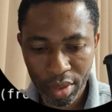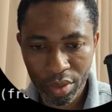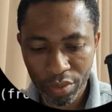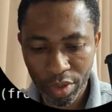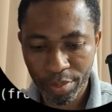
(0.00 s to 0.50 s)

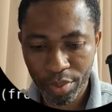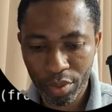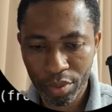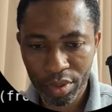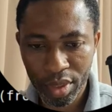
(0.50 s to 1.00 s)

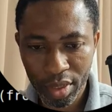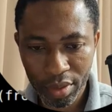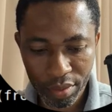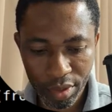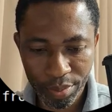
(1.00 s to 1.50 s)
repo, yeah,
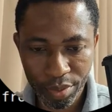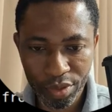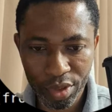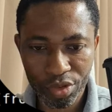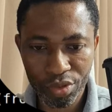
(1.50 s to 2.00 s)

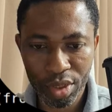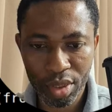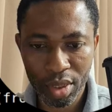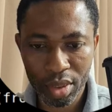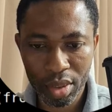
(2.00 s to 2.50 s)
repository,
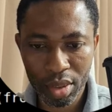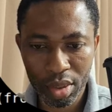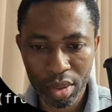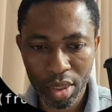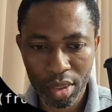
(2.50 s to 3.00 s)
I
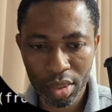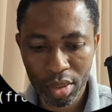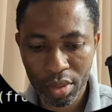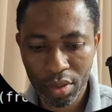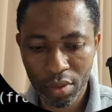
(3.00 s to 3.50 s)
think that
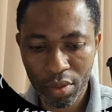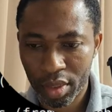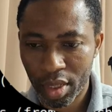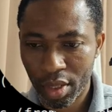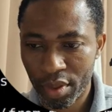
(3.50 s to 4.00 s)
is correct.
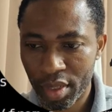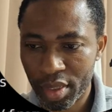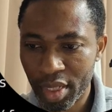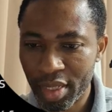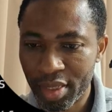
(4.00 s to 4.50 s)
I'll hit
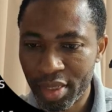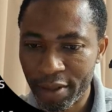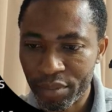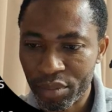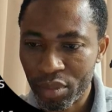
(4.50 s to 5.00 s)
enter.
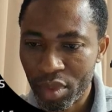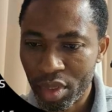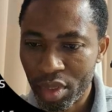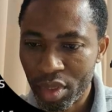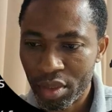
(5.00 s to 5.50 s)

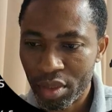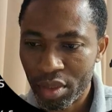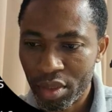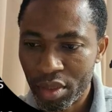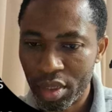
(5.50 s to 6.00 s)
You
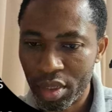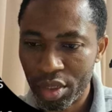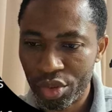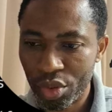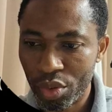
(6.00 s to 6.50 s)
see it
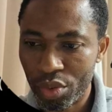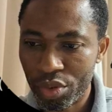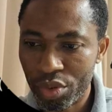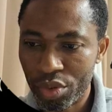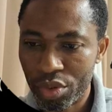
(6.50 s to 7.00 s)

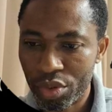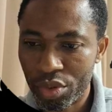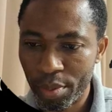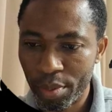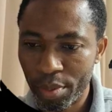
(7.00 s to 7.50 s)
shows
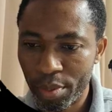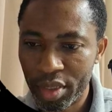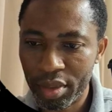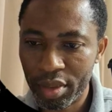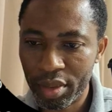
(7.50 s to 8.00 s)

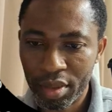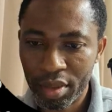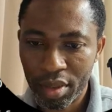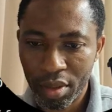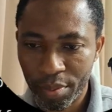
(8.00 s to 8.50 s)
uploading,
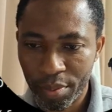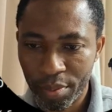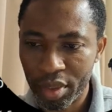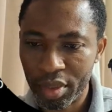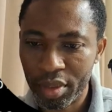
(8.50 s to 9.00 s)

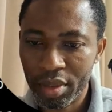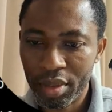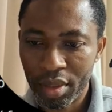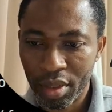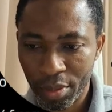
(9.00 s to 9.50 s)
uploading,
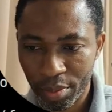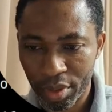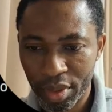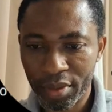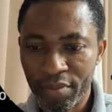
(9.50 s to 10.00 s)

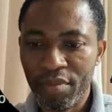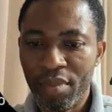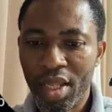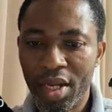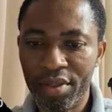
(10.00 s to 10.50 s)
uploading.
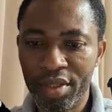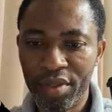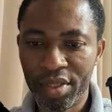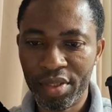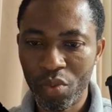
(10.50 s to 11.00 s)
Now the reason